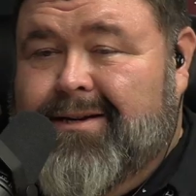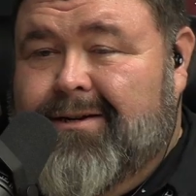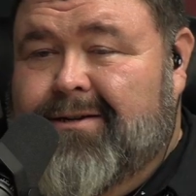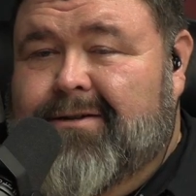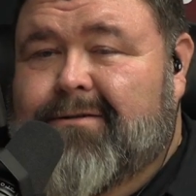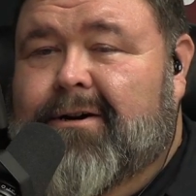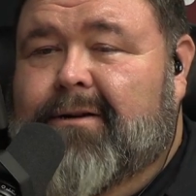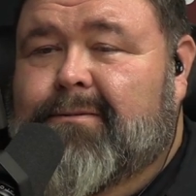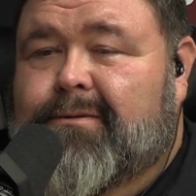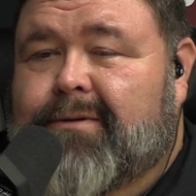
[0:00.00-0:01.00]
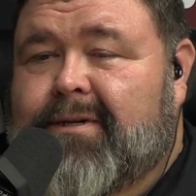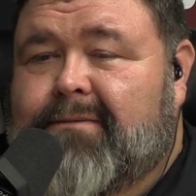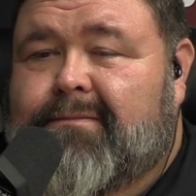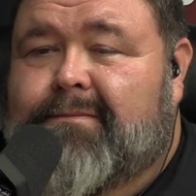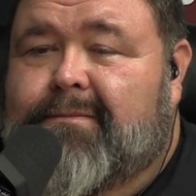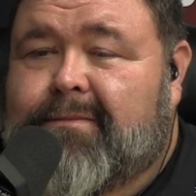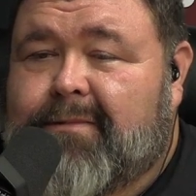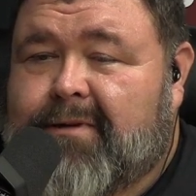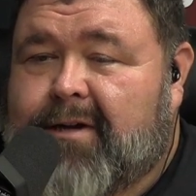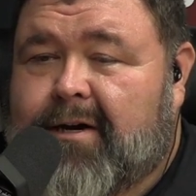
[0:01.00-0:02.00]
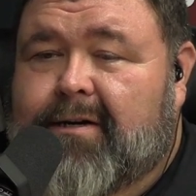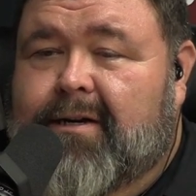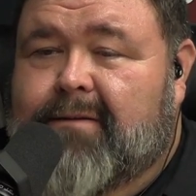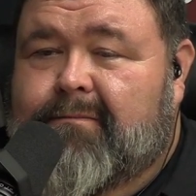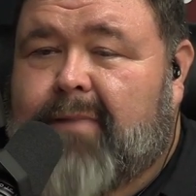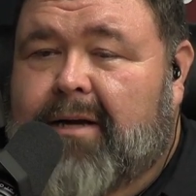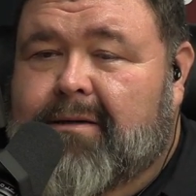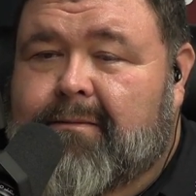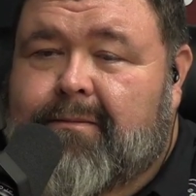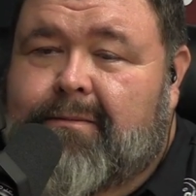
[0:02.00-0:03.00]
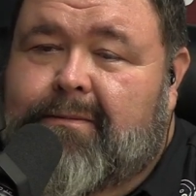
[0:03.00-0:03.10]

like you know, cross between duck and possum.